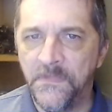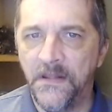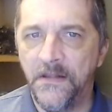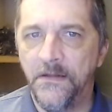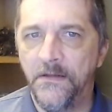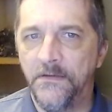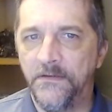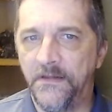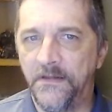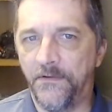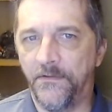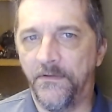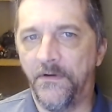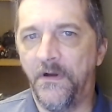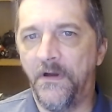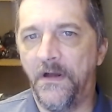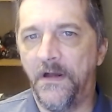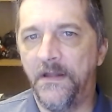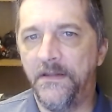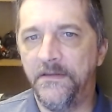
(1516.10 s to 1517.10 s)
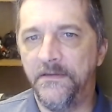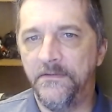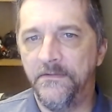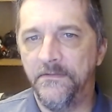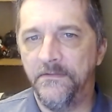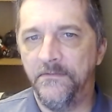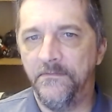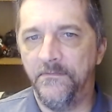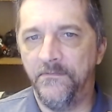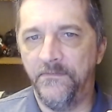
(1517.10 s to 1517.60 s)
Later on,
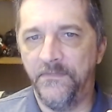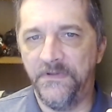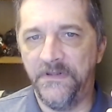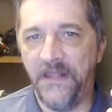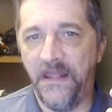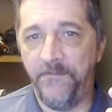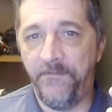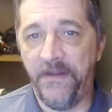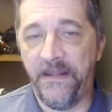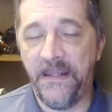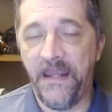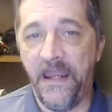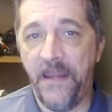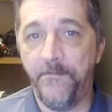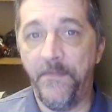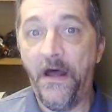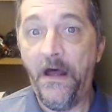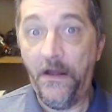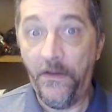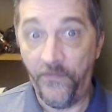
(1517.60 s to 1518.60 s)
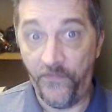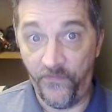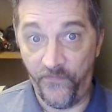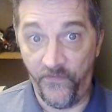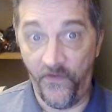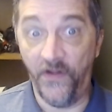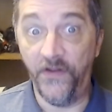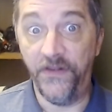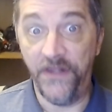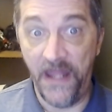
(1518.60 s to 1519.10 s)
when they became the
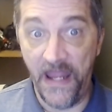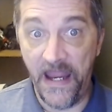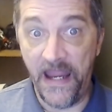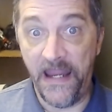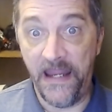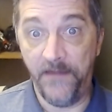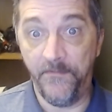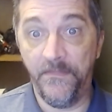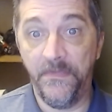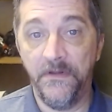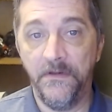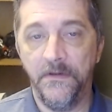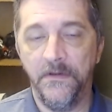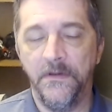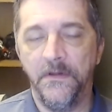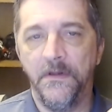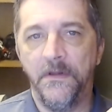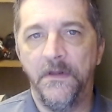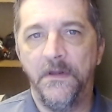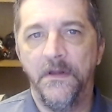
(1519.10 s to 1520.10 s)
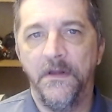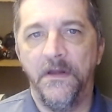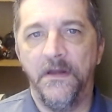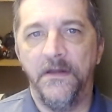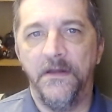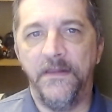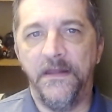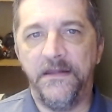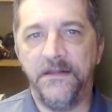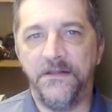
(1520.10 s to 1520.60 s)
name,
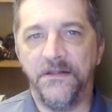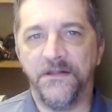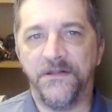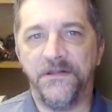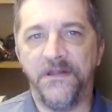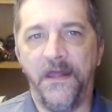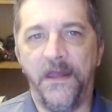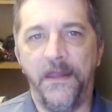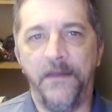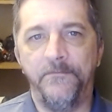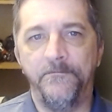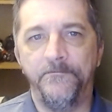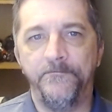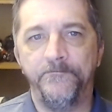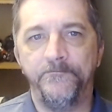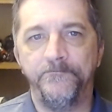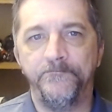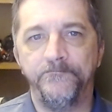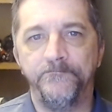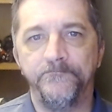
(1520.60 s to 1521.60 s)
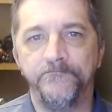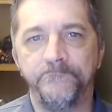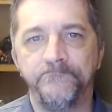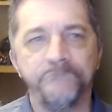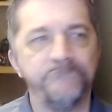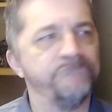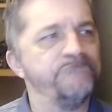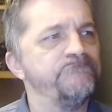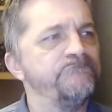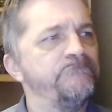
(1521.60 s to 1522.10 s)
they could just say,
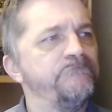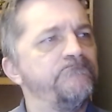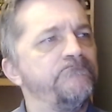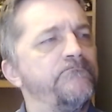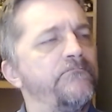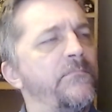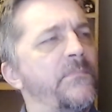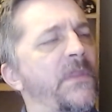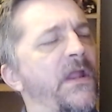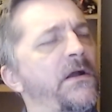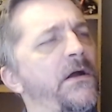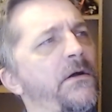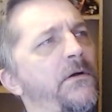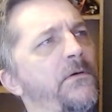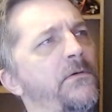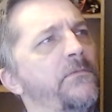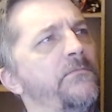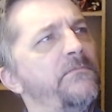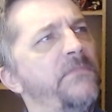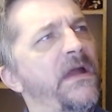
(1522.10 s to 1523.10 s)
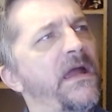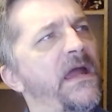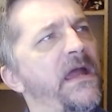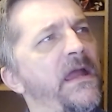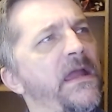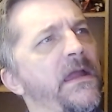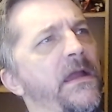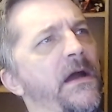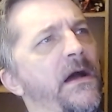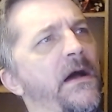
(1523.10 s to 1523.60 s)
"Oh,
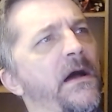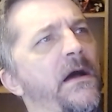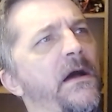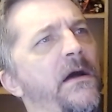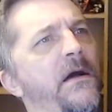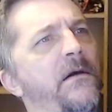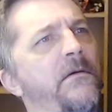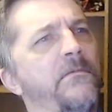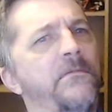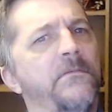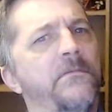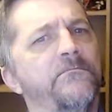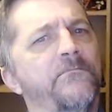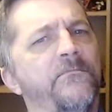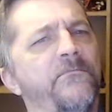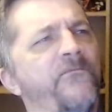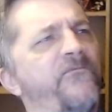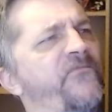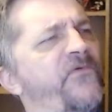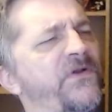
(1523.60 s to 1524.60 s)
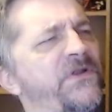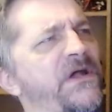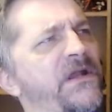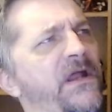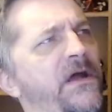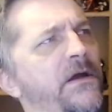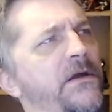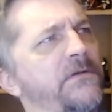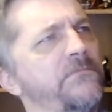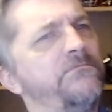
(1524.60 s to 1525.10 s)
hey,
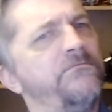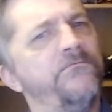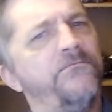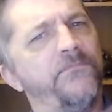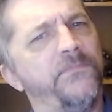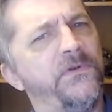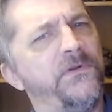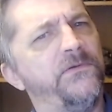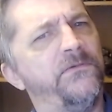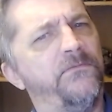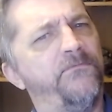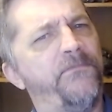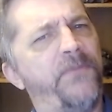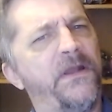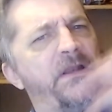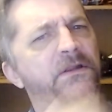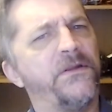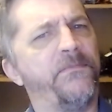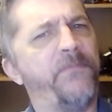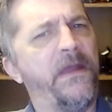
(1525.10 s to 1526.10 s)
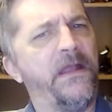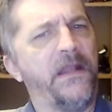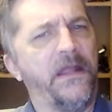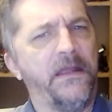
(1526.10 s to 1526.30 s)
Frazetta, paint us a painting."